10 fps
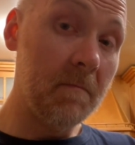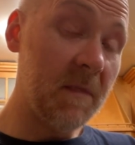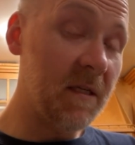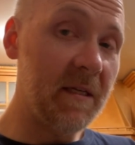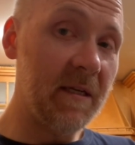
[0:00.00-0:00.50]

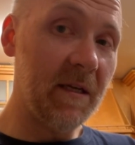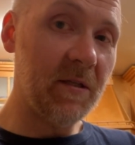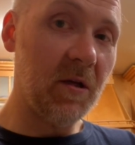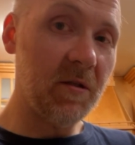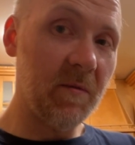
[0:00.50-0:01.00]
Doesn't taste
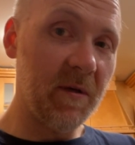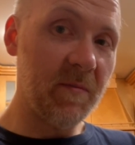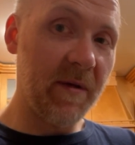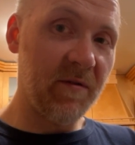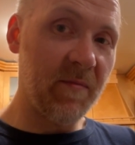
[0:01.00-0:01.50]
like salsa, but it's
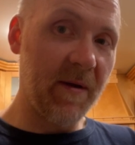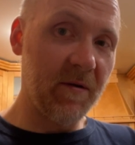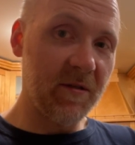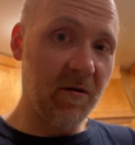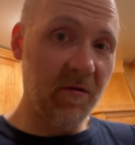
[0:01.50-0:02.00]
made of
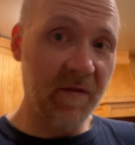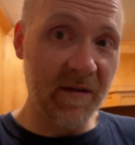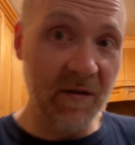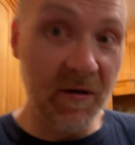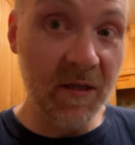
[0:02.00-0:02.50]
tomatoes and all the things
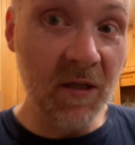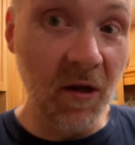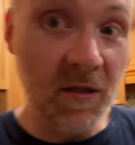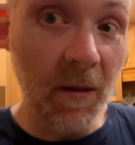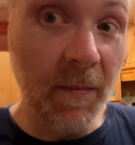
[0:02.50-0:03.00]
that are in
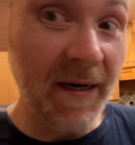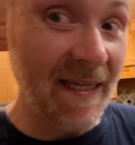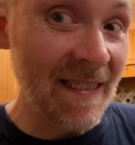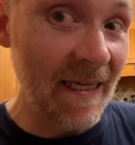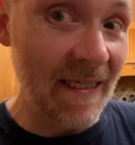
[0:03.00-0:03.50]
salsa, but it
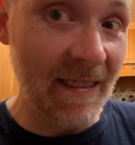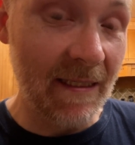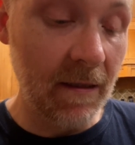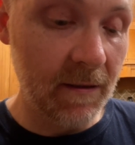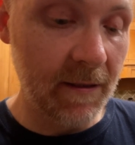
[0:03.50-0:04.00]
doesn't taste like
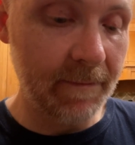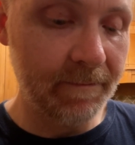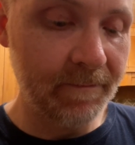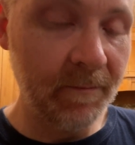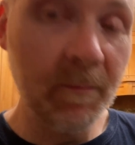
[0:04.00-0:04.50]
salsa.
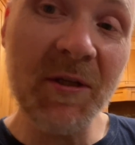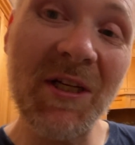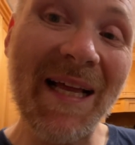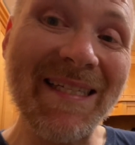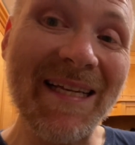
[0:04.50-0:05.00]
But she
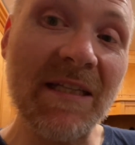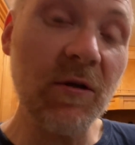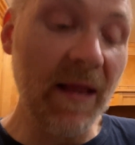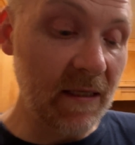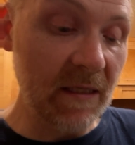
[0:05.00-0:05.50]
likes it, so
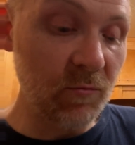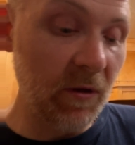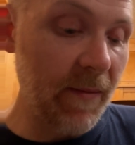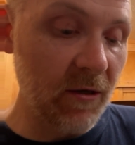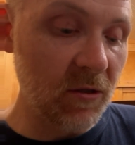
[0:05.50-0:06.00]
that doesn't really
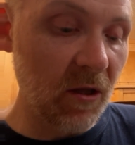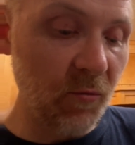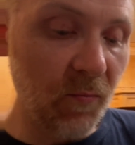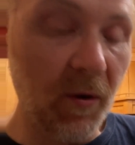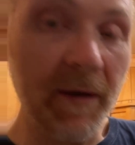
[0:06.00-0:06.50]
matter. It's all a
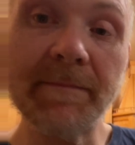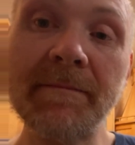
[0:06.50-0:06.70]
moot point.